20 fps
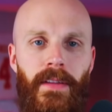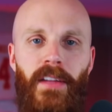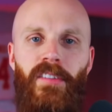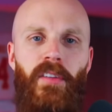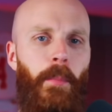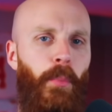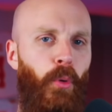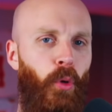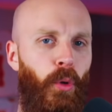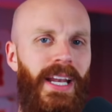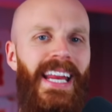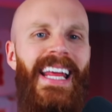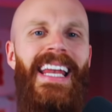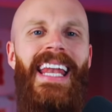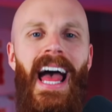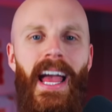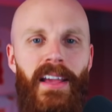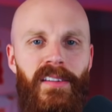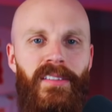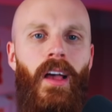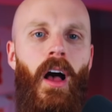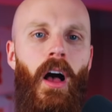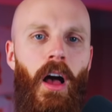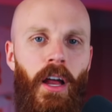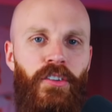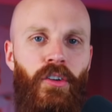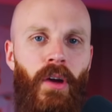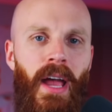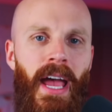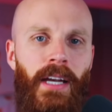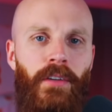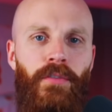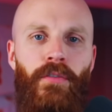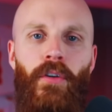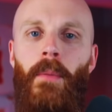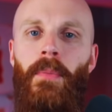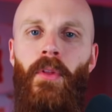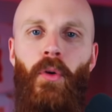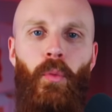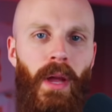that's a pretty nice contract
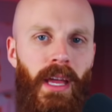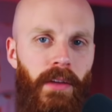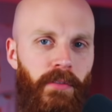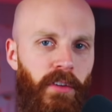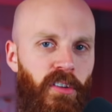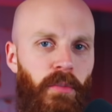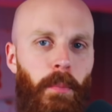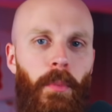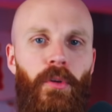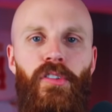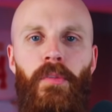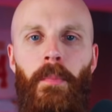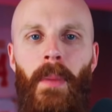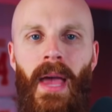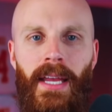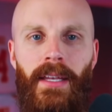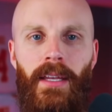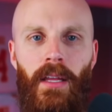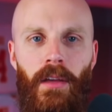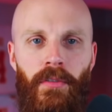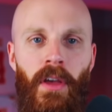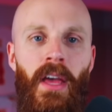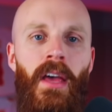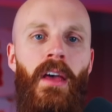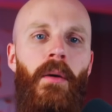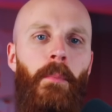from the Ravens' perspective.